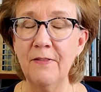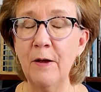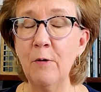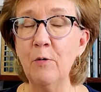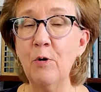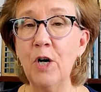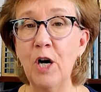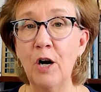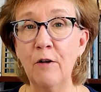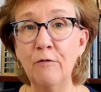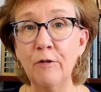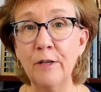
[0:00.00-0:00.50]
They
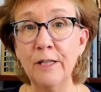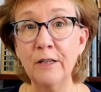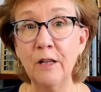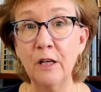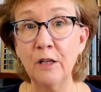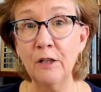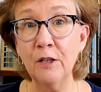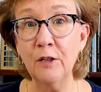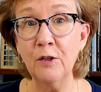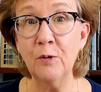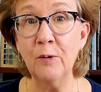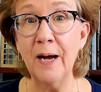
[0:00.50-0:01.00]
were covering the
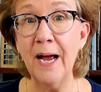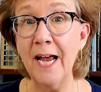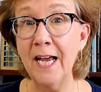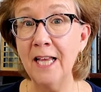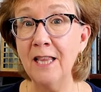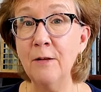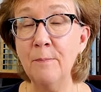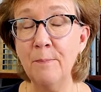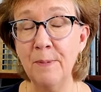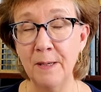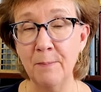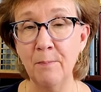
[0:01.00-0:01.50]
little
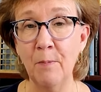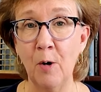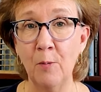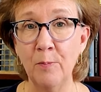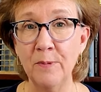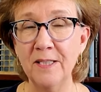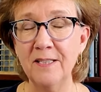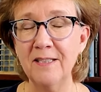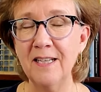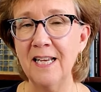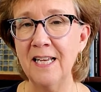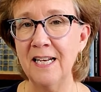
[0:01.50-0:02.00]
and the big
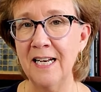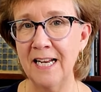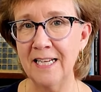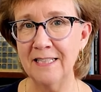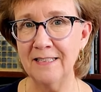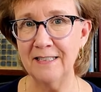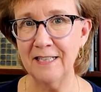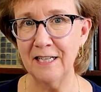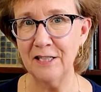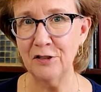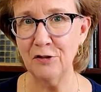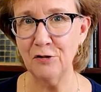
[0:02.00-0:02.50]
moments in
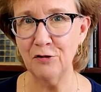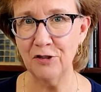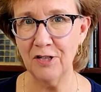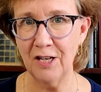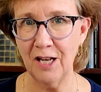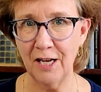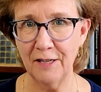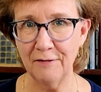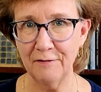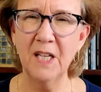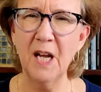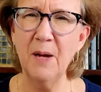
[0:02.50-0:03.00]
ancestors'
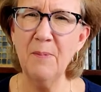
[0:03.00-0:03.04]
lives.